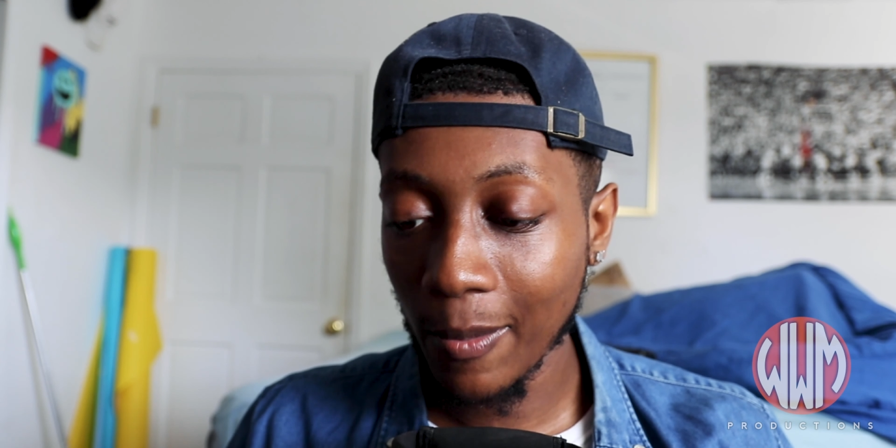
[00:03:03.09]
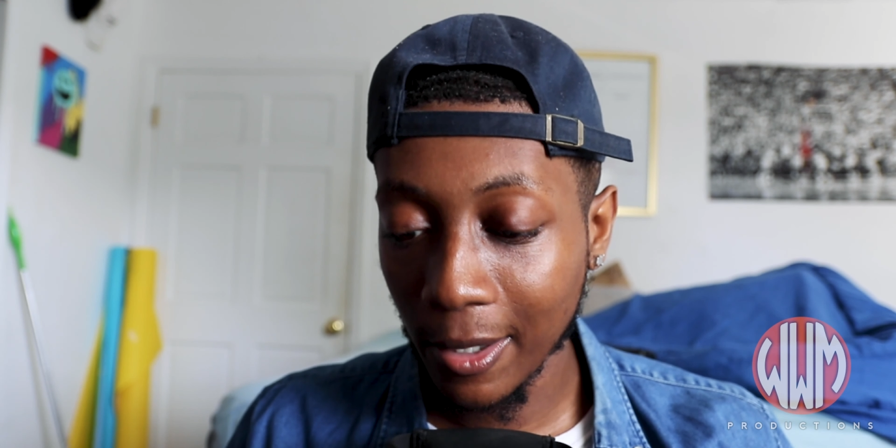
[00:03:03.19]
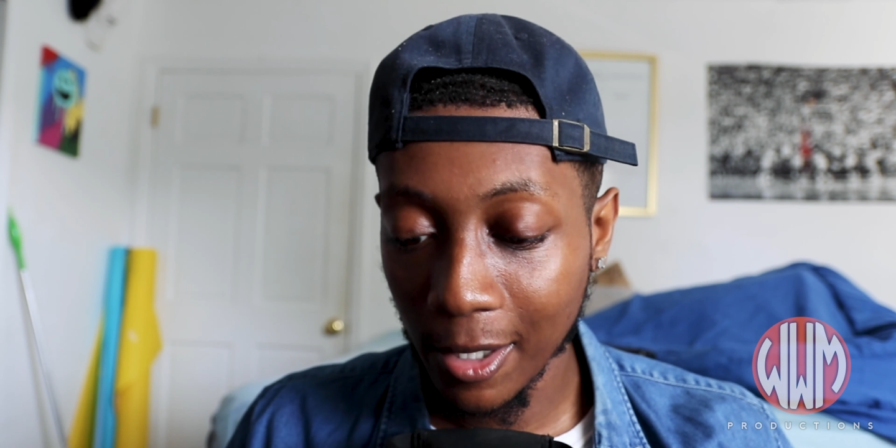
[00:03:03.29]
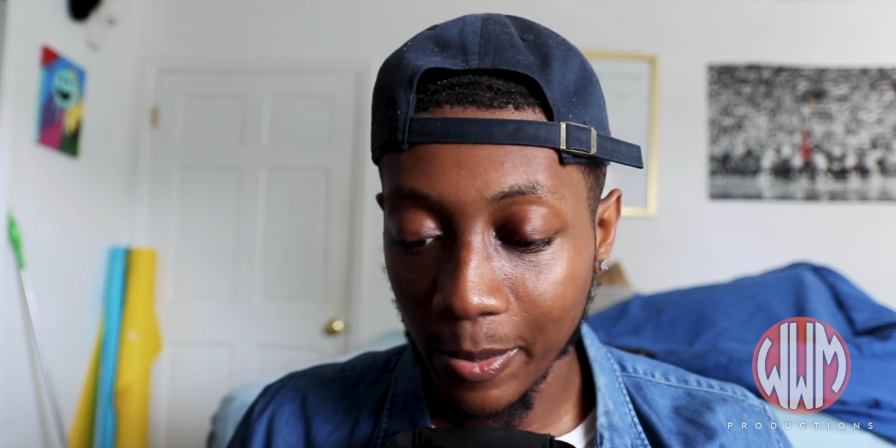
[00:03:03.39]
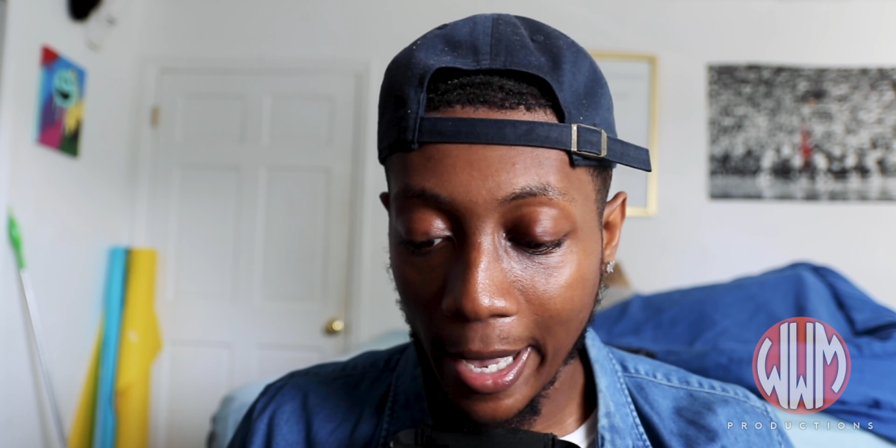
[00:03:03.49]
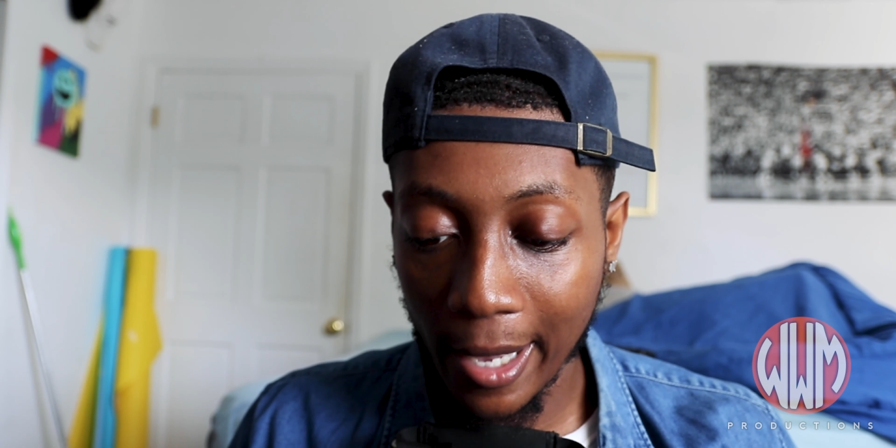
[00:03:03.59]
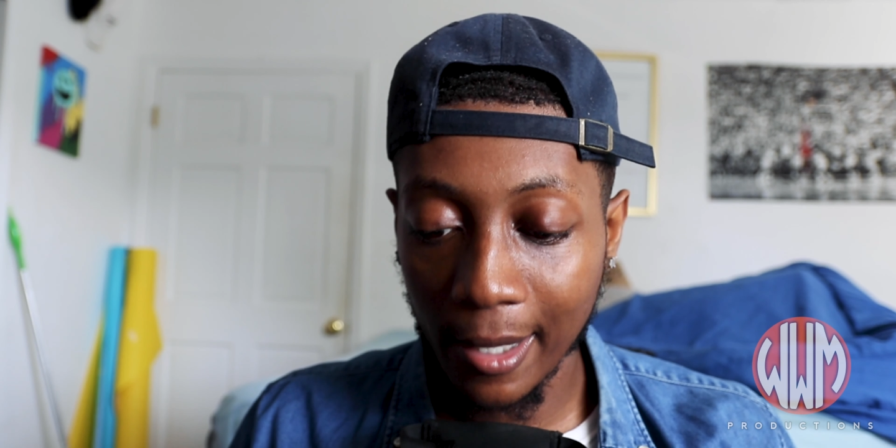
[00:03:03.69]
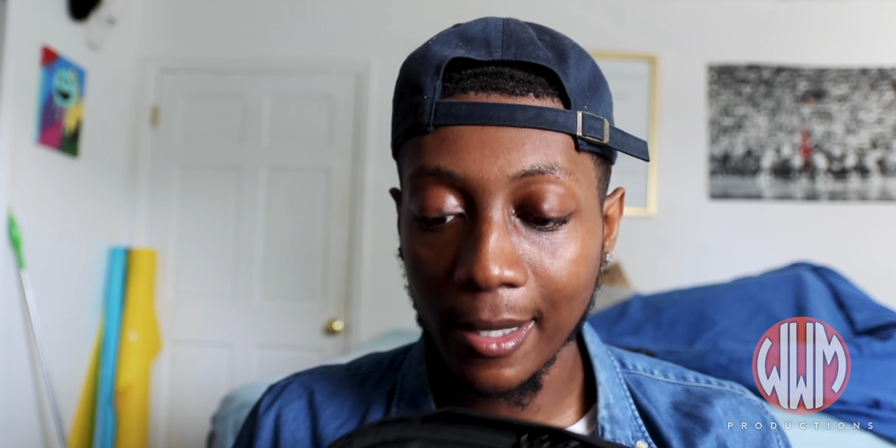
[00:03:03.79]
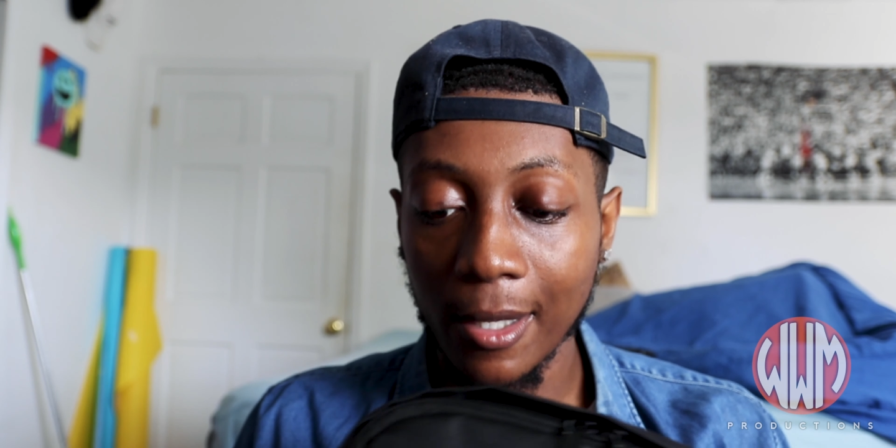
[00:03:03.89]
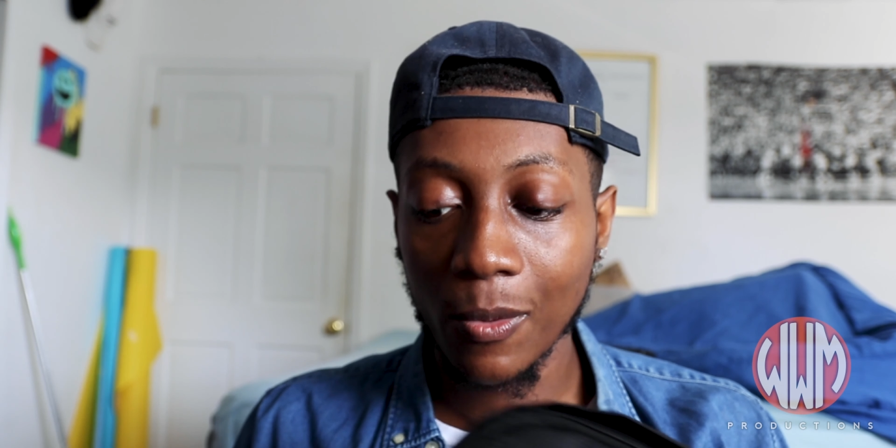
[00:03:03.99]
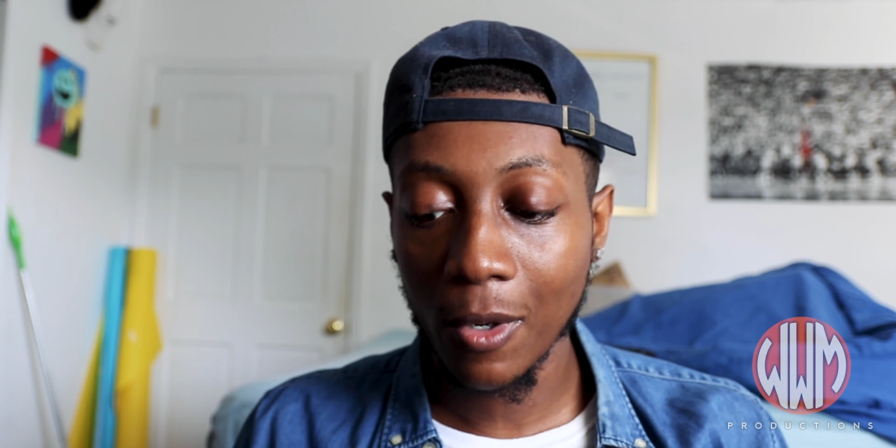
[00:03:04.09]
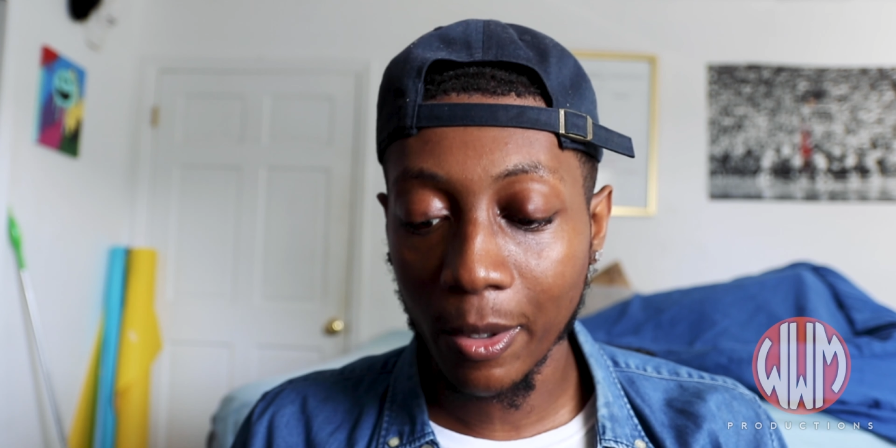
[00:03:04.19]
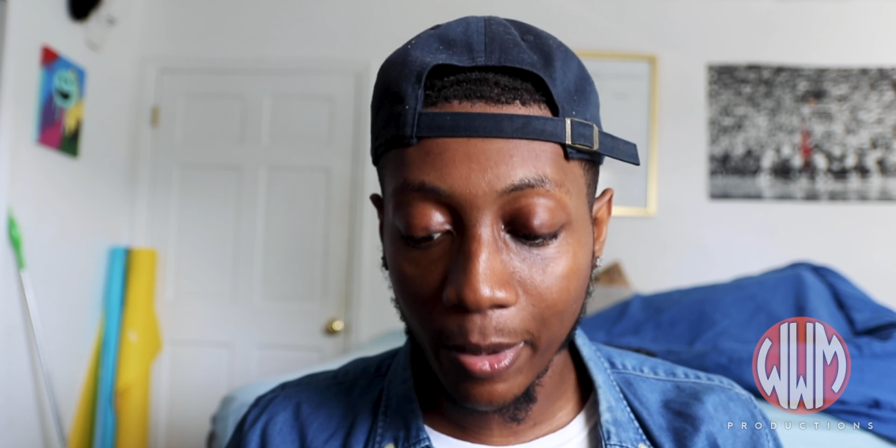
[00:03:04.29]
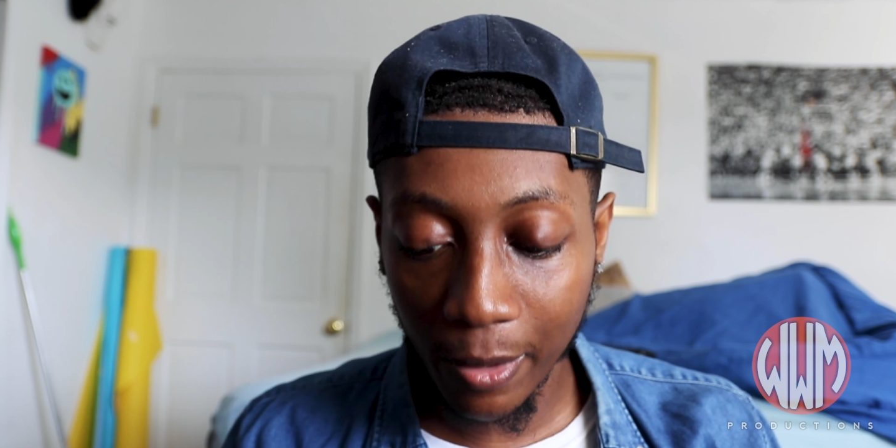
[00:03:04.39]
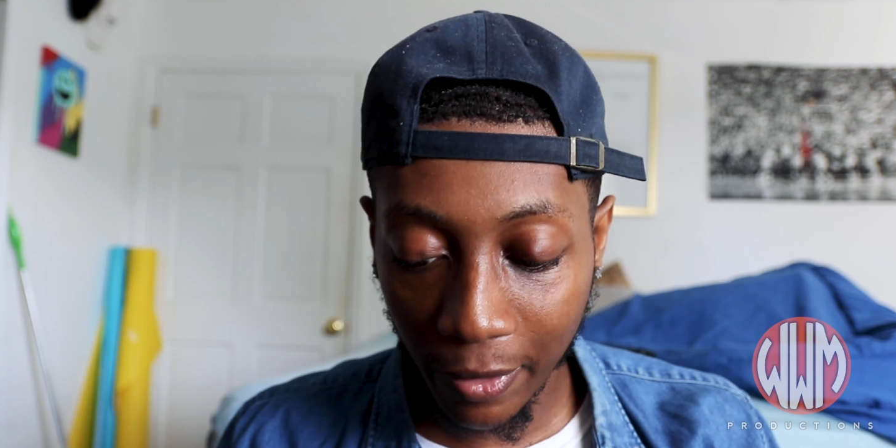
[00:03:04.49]
about this bag is that it's
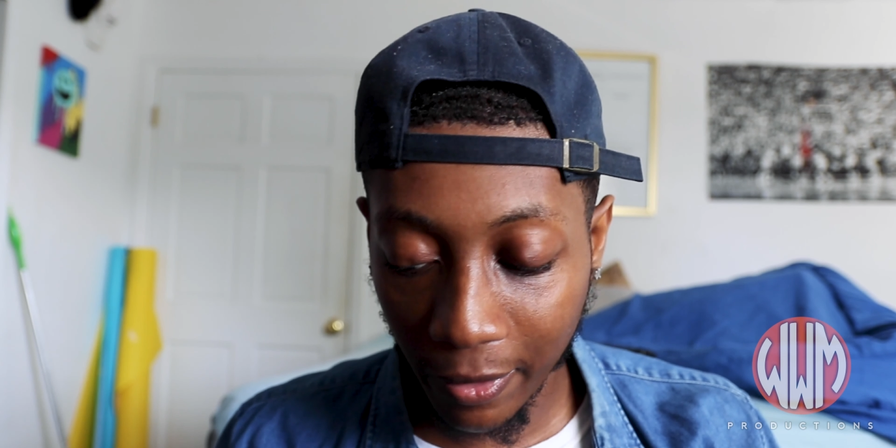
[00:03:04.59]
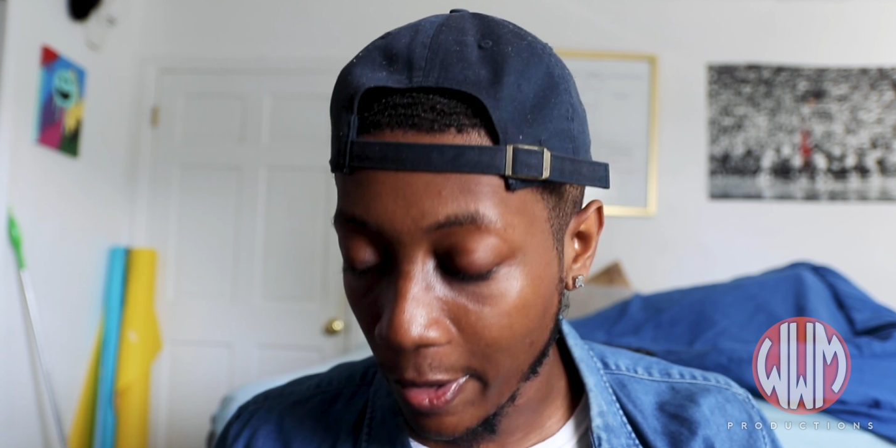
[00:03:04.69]
waterproof.